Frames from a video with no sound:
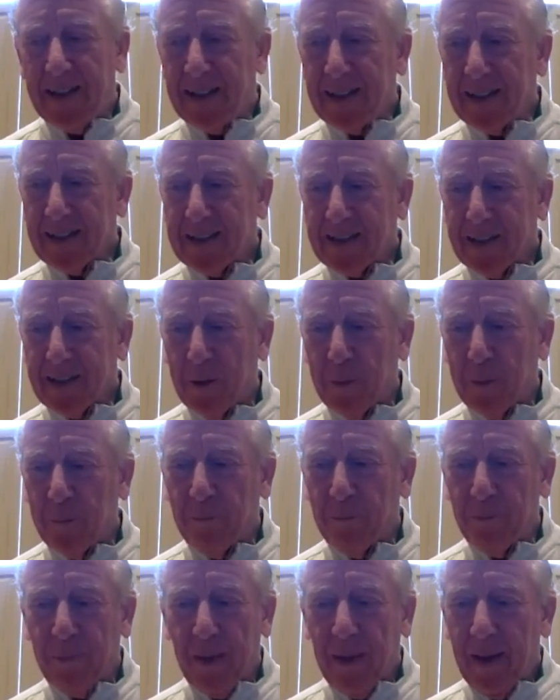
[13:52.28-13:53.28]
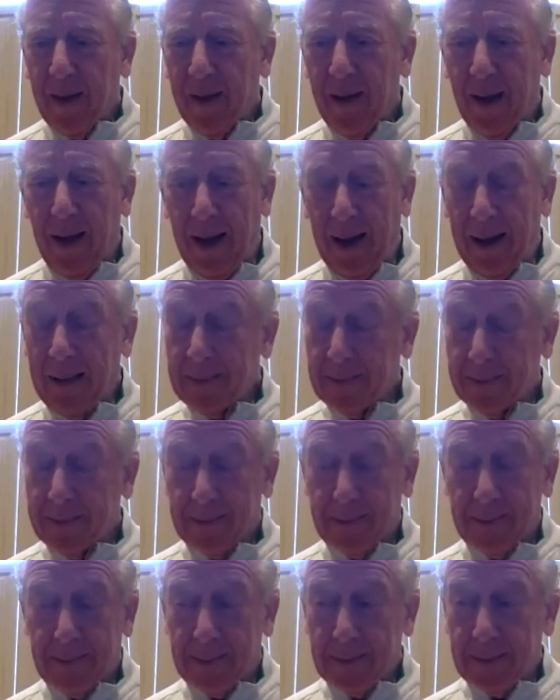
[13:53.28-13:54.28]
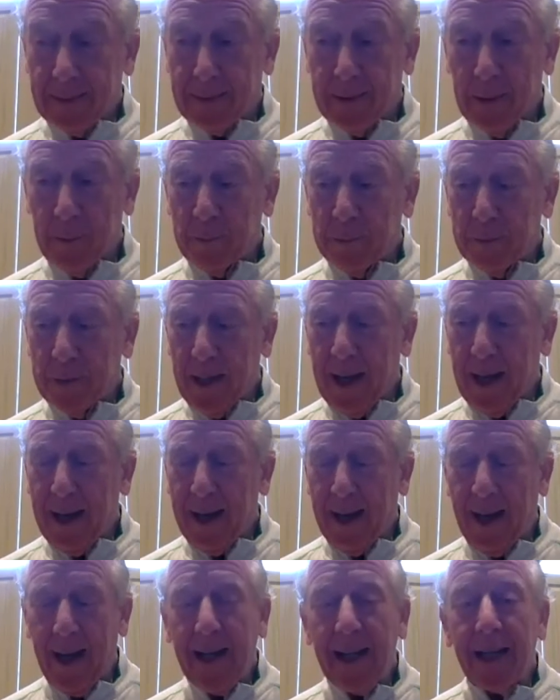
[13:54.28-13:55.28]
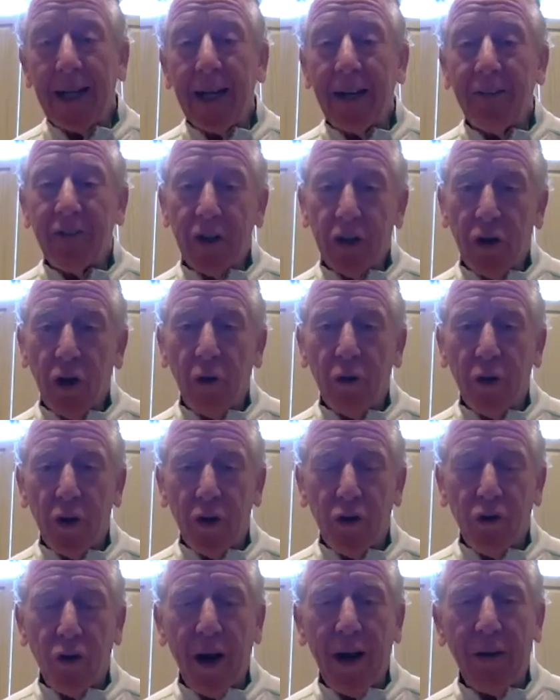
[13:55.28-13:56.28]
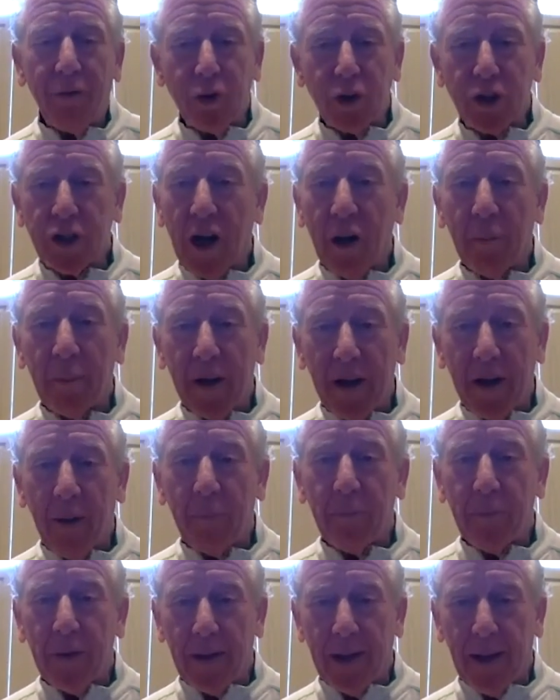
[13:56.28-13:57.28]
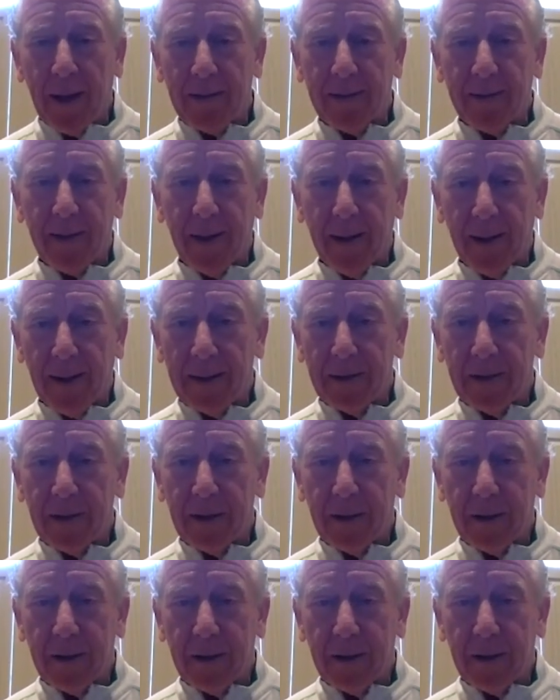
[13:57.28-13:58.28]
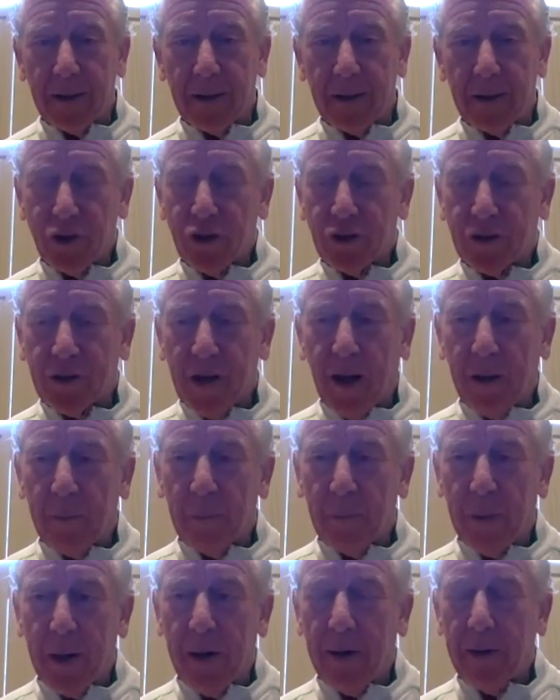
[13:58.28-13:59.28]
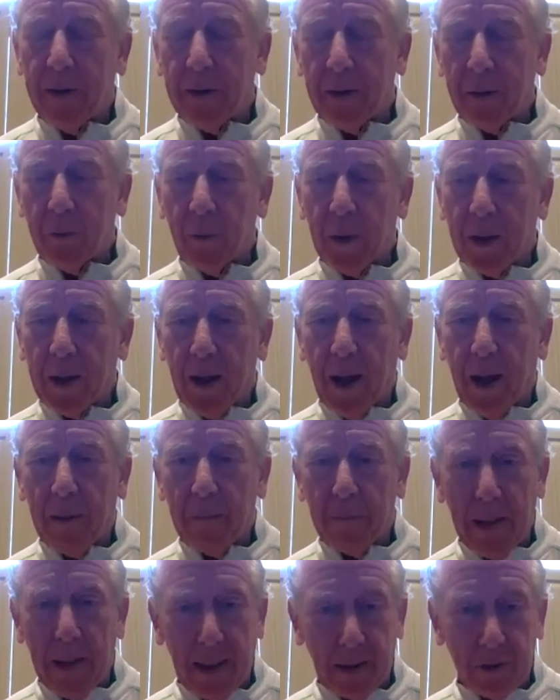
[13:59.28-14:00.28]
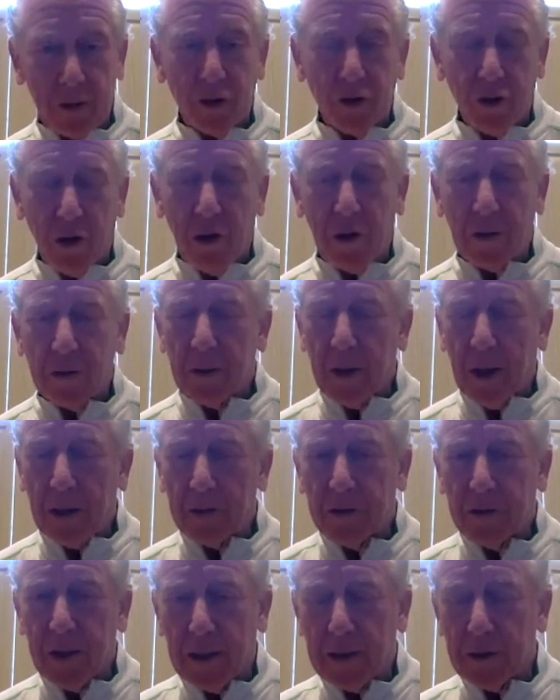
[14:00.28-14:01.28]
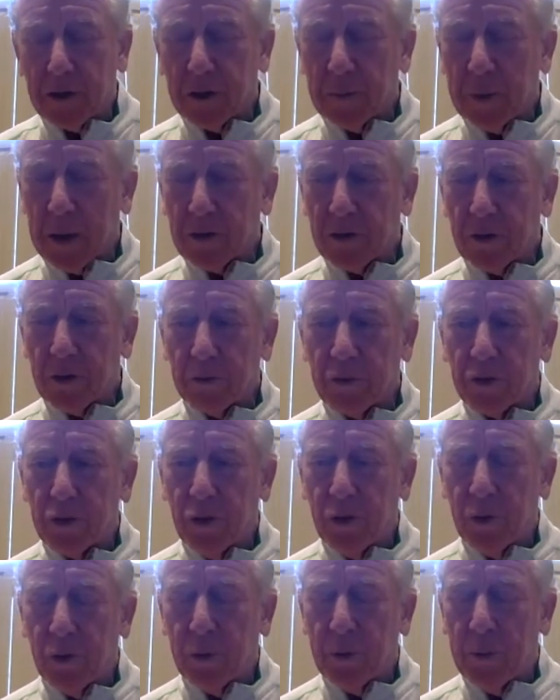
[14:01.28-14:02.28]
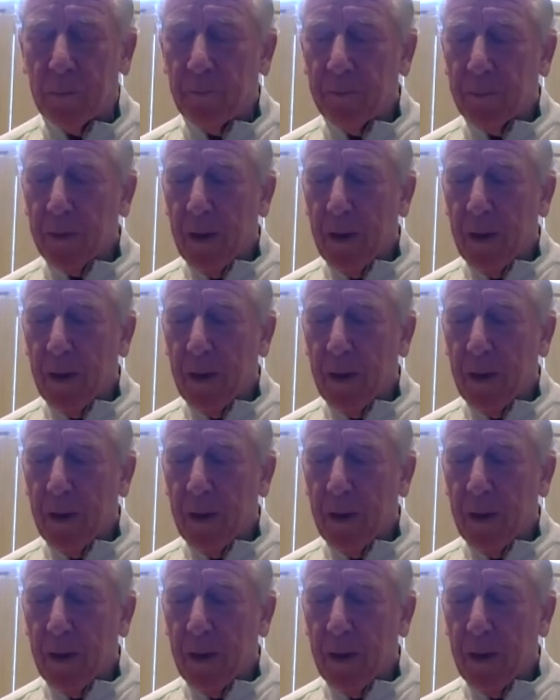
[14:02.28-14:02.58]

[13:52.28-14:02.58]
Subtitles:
So I just simply, I didn't even know the draft was coming up the next day. I just got married and we'd gotten back to start our second semester of school.